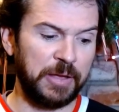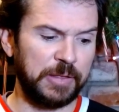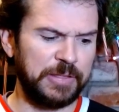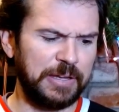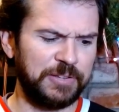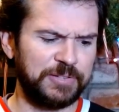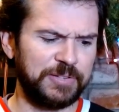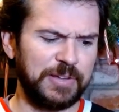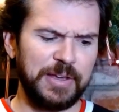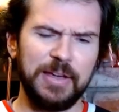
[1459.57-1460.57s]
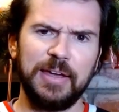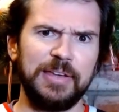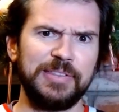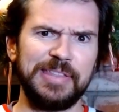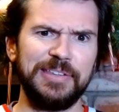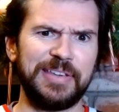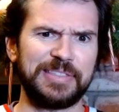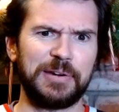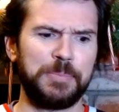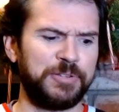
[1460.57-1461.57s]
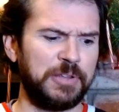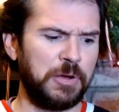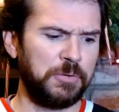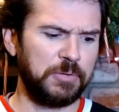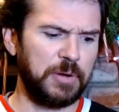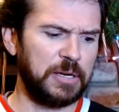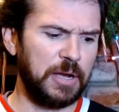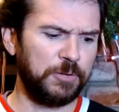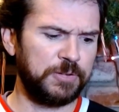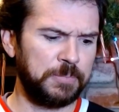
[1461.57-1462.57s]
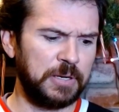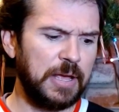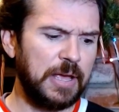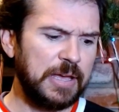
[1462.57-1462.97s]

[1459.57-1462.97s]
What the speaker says: I think he's like 30% owned right now or something.